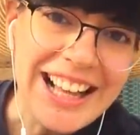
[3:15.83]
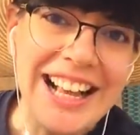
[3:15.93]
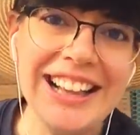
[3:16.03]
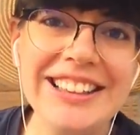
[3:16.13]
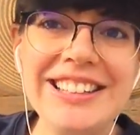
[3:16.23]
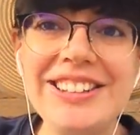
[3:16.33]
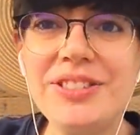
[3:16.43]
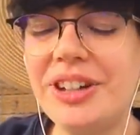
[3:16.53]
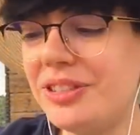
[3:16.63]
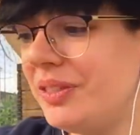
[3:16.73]
And this
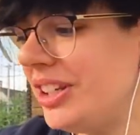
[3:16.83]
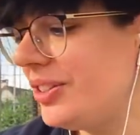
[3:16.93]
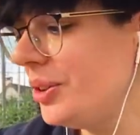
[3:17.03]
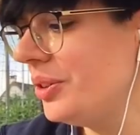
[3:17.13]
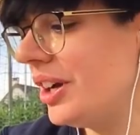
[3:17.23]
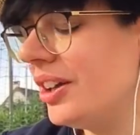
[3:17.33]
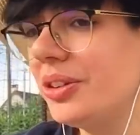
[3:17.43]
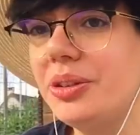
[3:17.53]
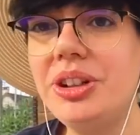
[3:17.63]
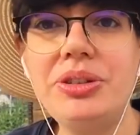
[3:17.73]
is what makes Le
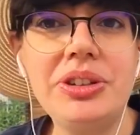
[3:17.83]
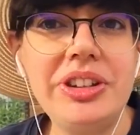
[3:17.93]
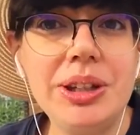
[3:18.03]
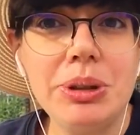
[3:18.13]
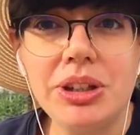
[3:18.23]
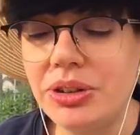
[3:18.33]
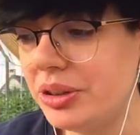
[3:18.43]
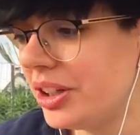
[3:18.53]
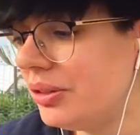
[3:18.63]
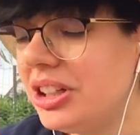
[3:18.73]
1 so interesting, because
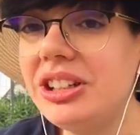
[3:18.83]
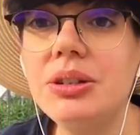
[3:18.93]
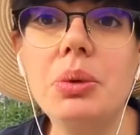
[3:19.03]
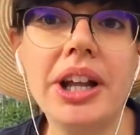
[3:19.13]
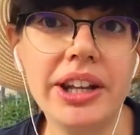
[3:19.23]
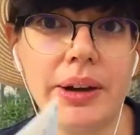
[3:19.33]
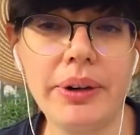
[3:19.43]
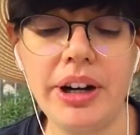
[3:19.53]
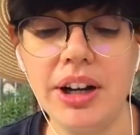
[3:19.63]
you can read it in 1 hour.